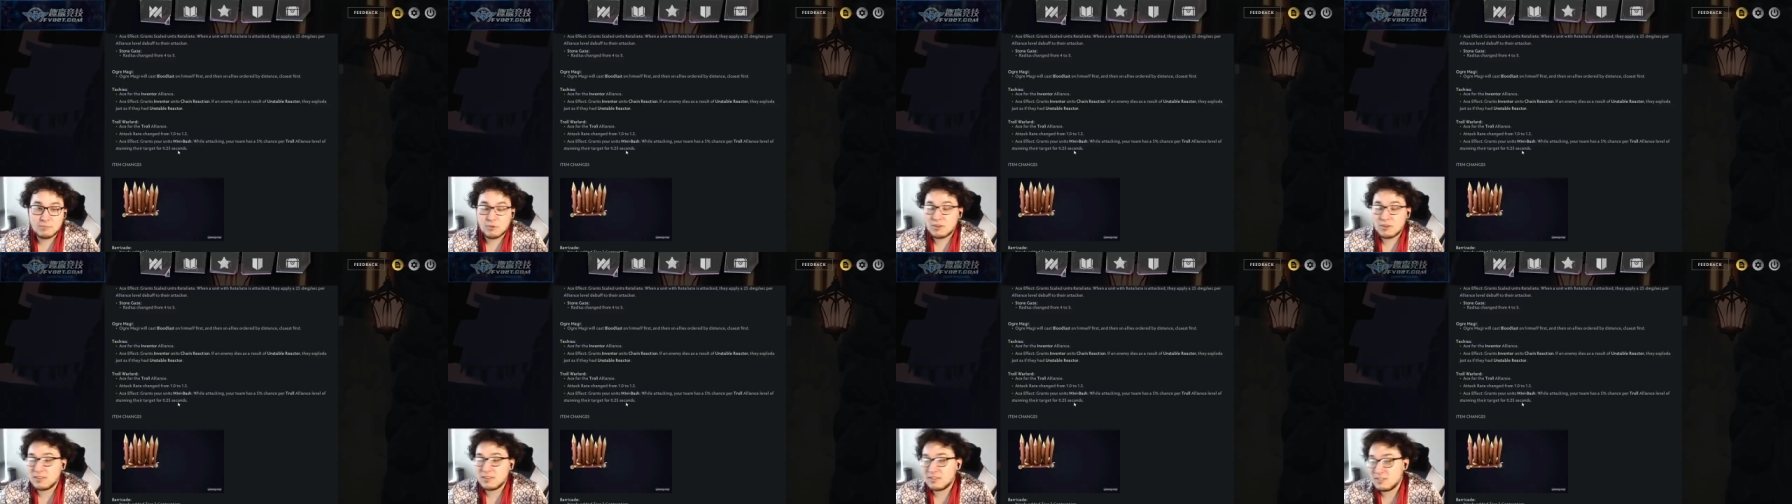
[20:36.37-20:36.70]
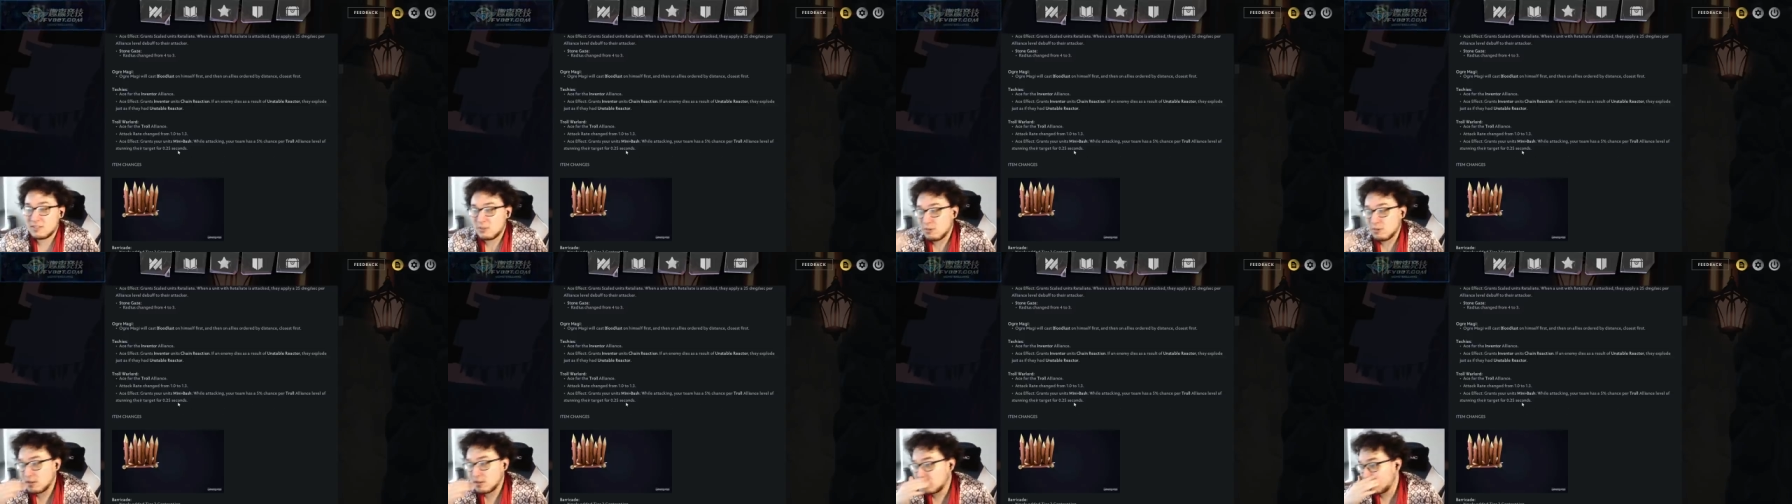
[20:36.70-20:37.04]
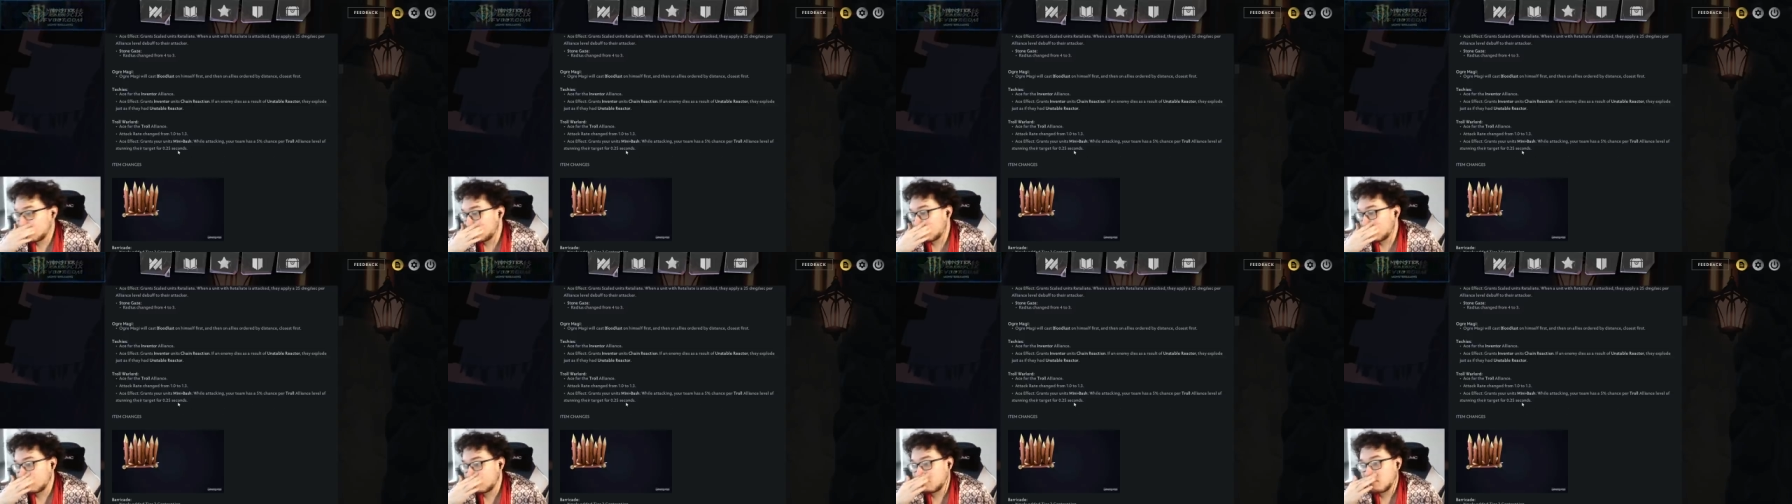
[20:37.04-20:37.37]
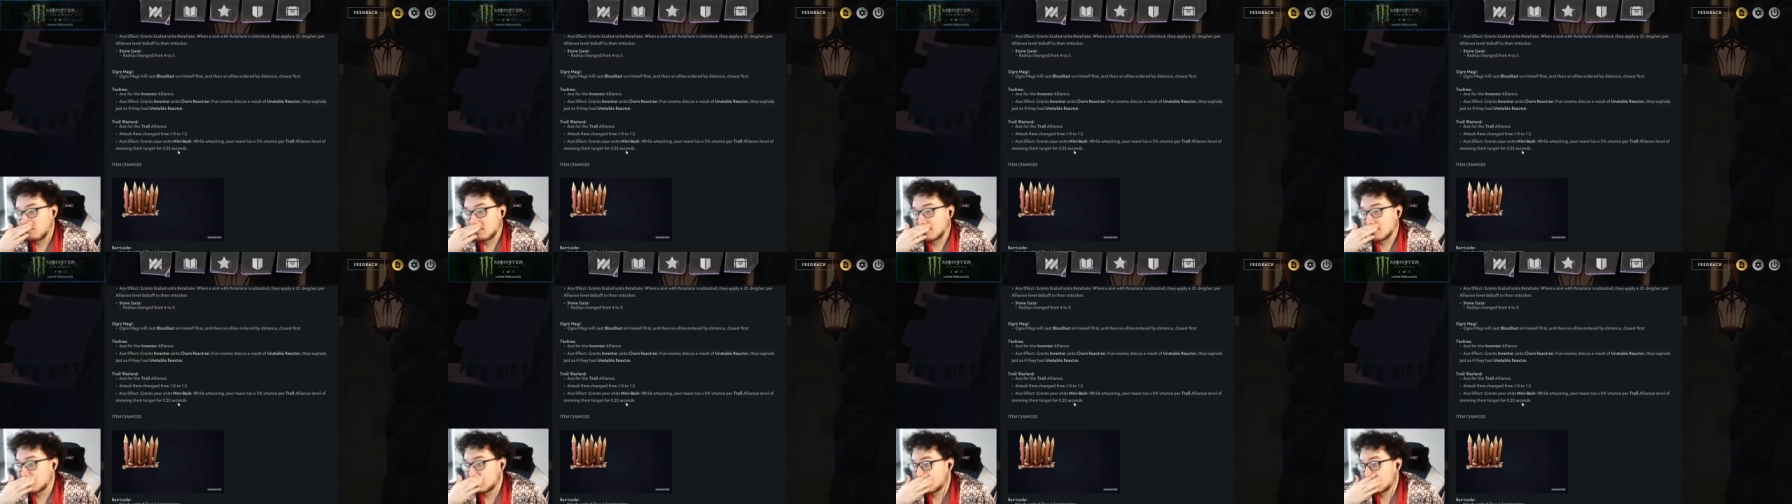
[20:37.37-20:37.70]
more than 250
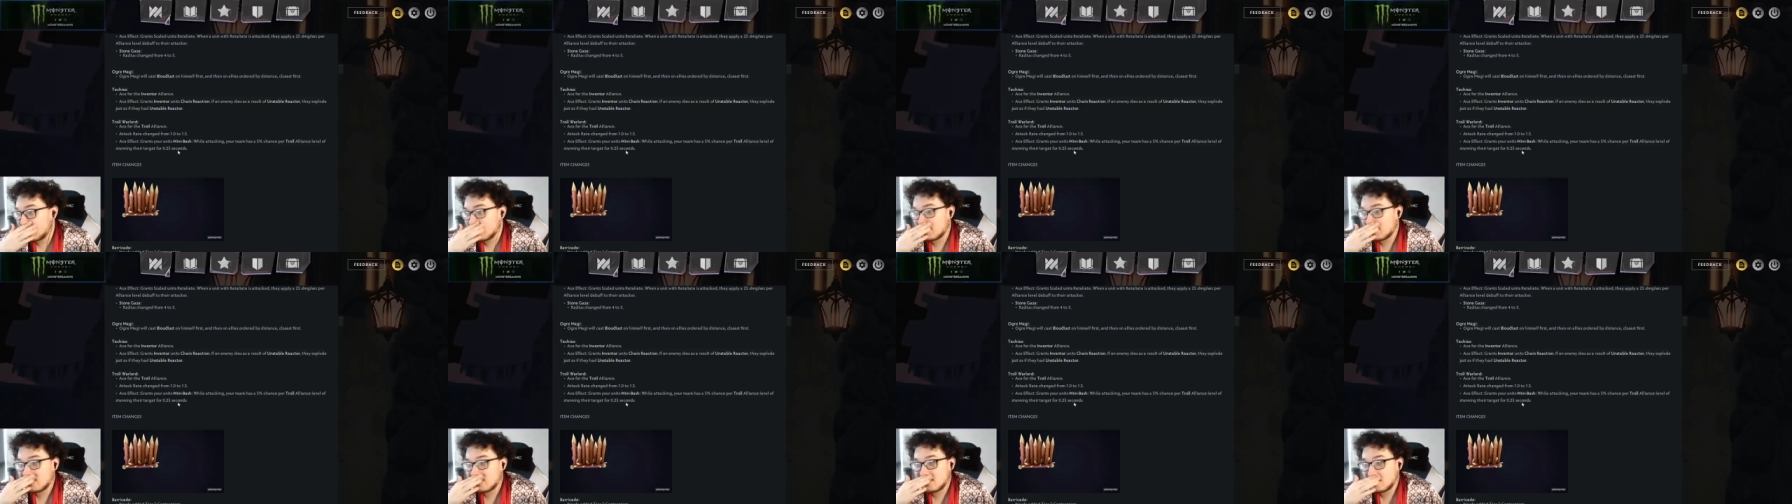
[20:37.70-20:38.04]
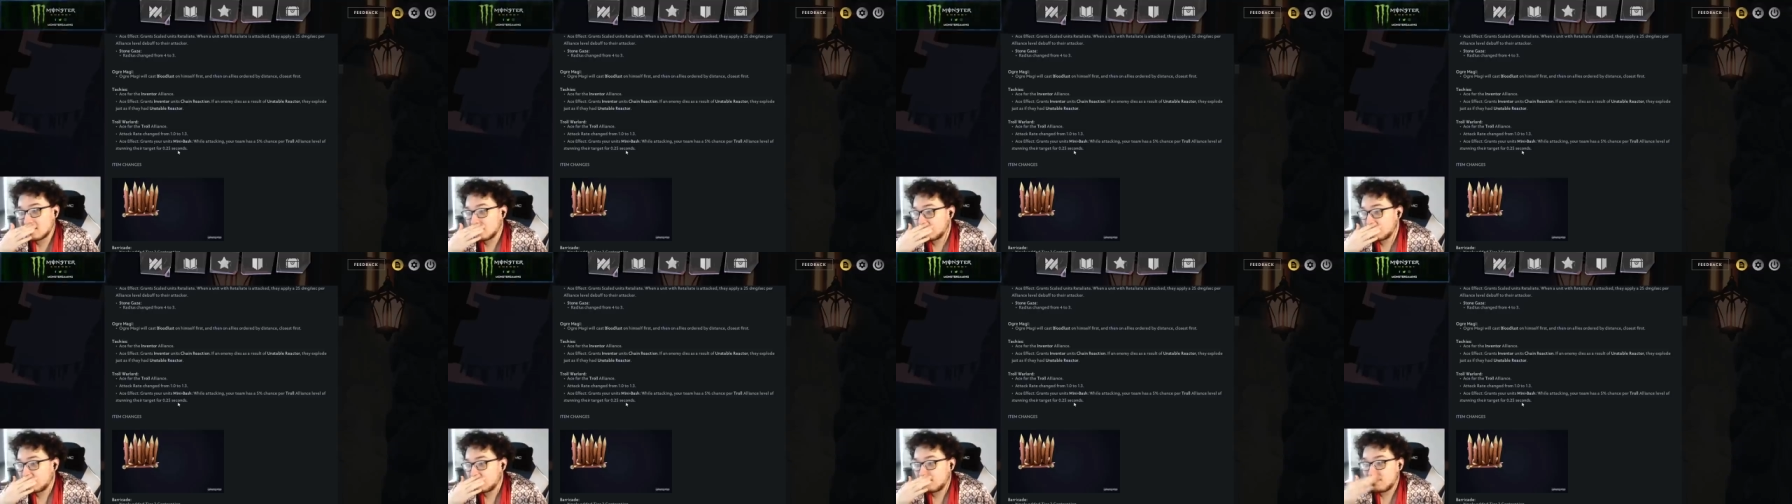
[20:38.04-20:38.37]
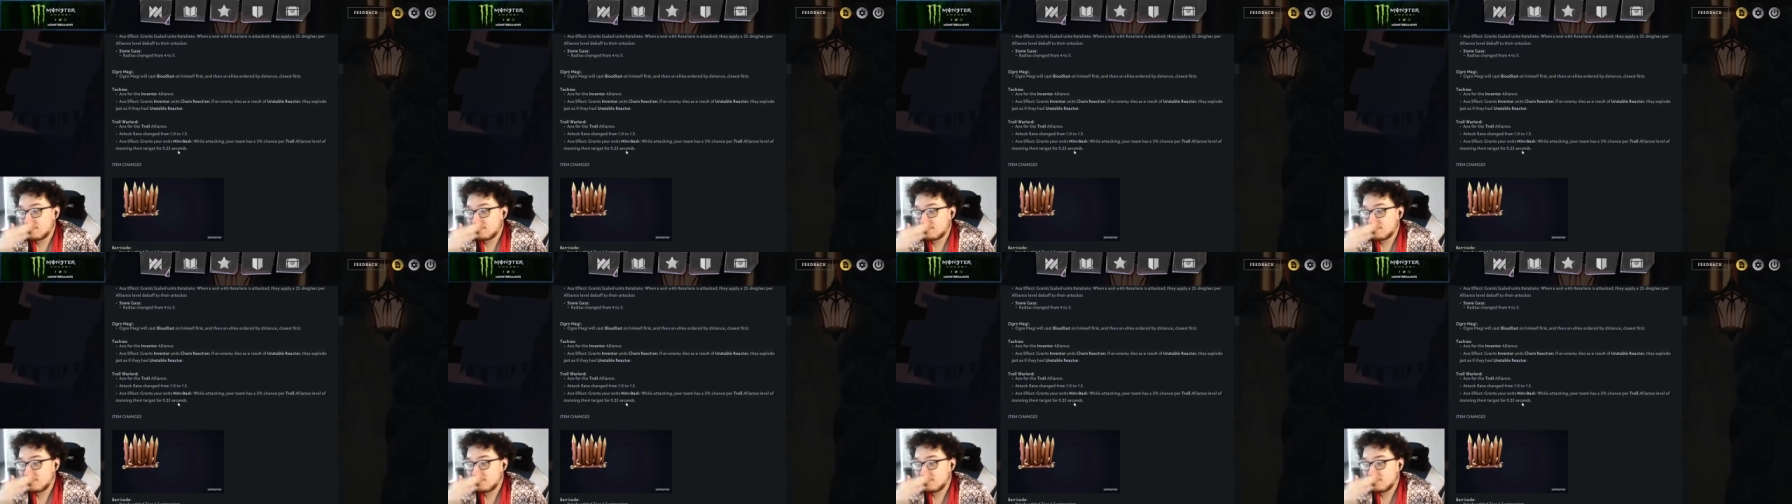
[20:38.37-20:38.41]
milliseconds.